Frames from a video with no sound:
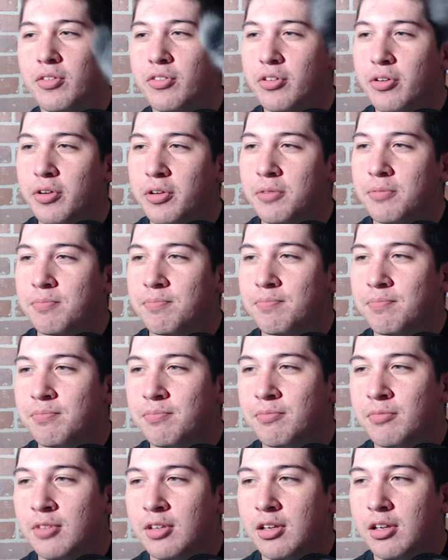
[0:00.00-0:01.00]
So. It,
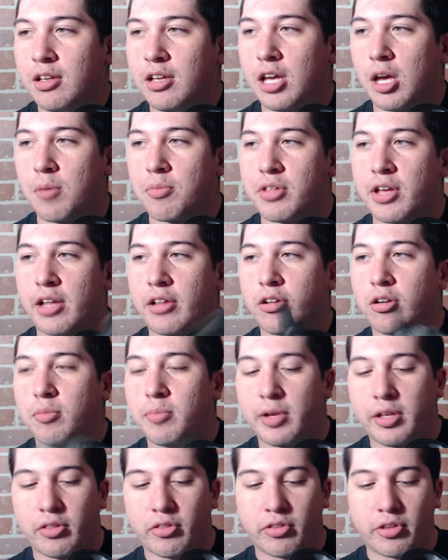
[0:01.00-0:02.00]
helps out a little
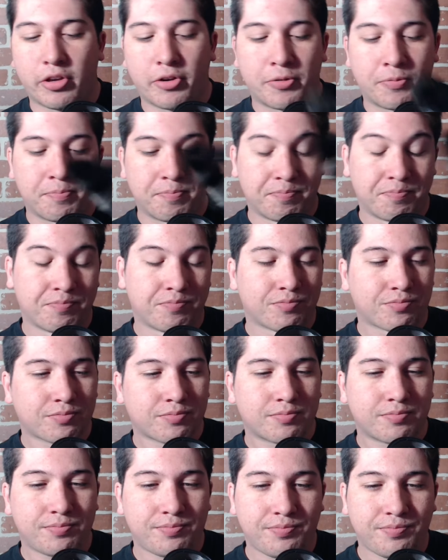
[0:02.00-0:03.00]
bit. So
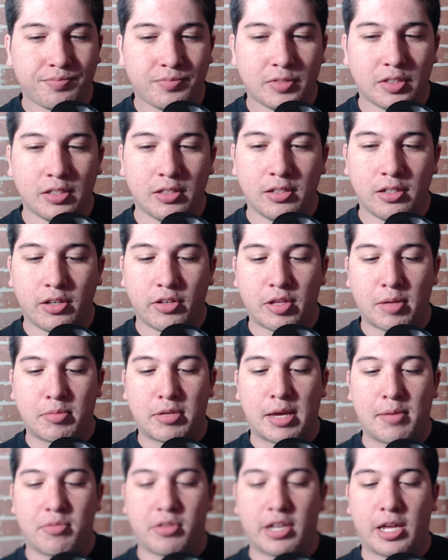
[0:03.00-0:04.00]

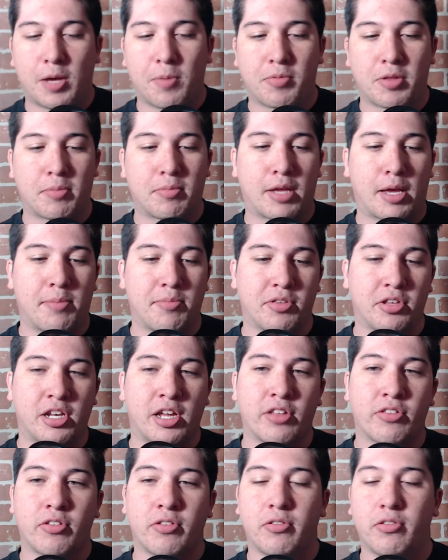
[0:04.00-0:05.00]
sometimes it helps, sometimes it
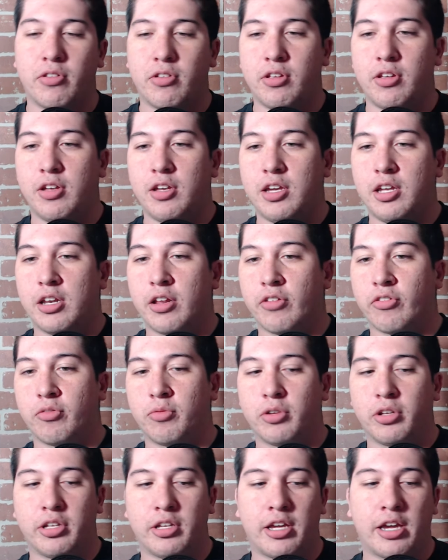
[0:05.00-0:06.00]
doesn't. He
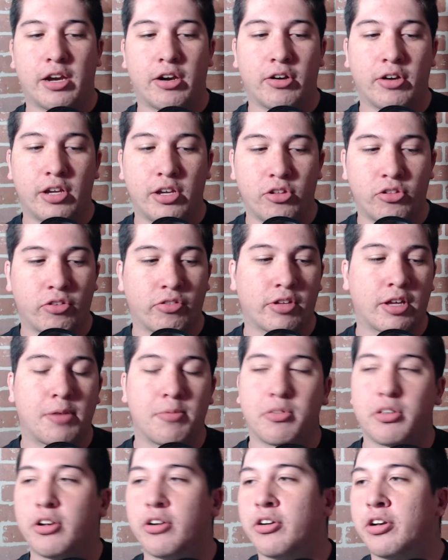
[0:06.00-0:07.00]
doesn't really care. He just
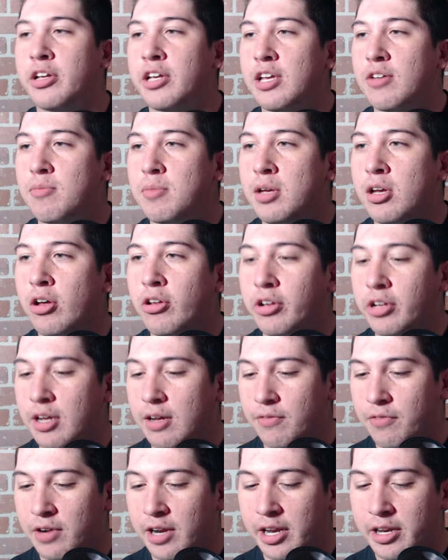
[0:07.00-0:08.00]
comes here to give me all the
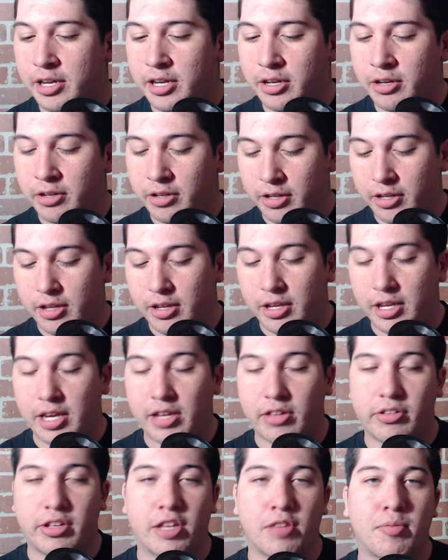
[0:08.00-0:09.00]
comfort I need.
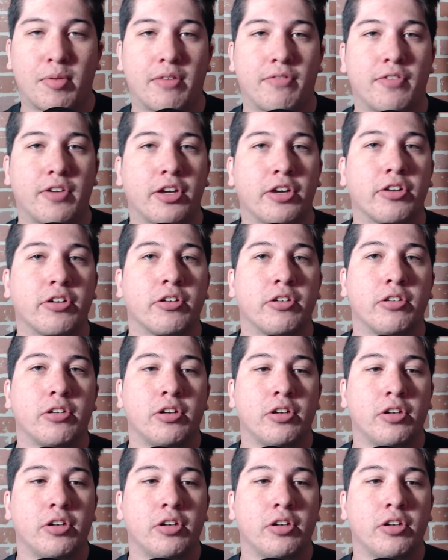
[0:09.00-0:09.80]
Yes, that's my finger.